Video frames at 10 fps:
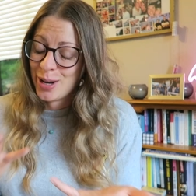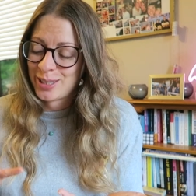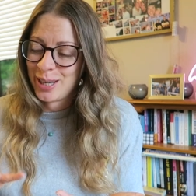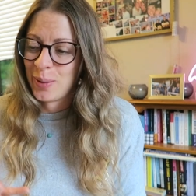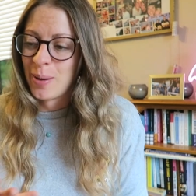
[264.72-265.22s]

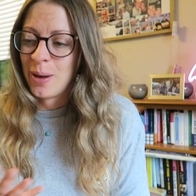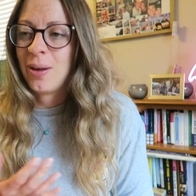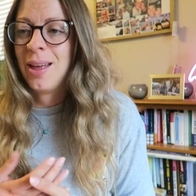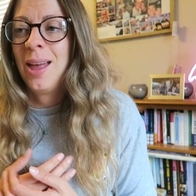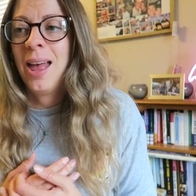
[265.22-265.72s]
asking about.
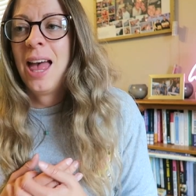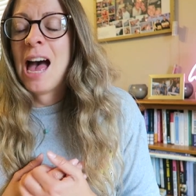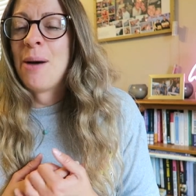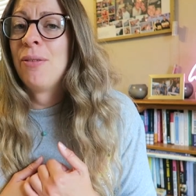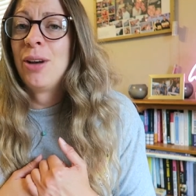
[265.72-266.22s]

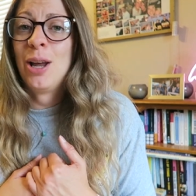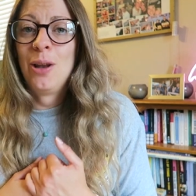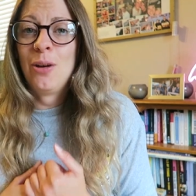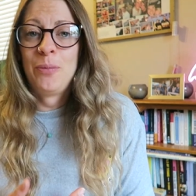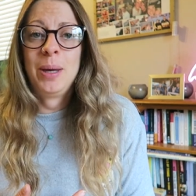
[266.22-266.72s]
However, a
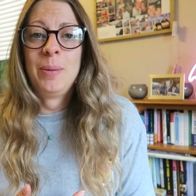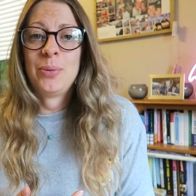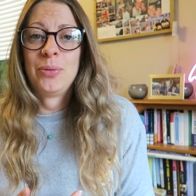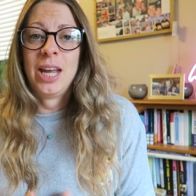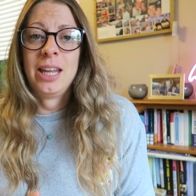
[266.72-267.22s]
lot of
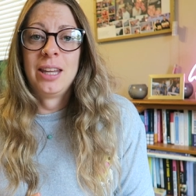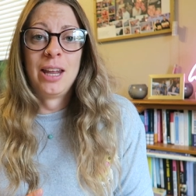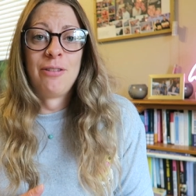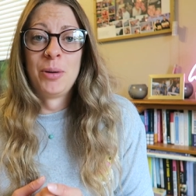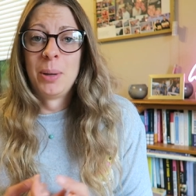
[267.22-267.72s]
people say that
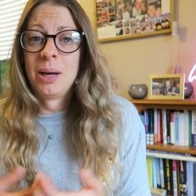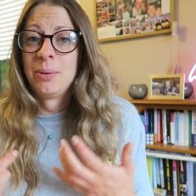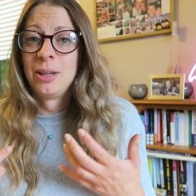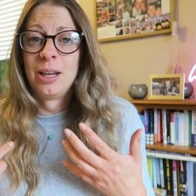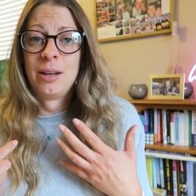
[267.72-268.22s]
they feel better
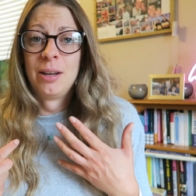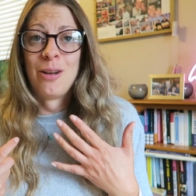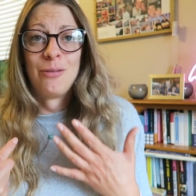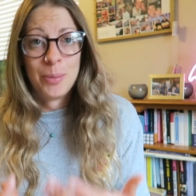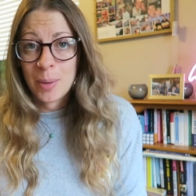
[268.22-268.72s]
within
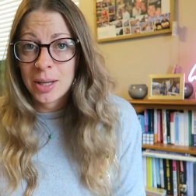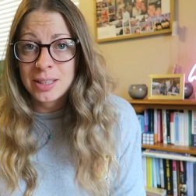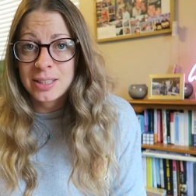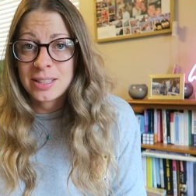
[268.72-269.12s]
a few months.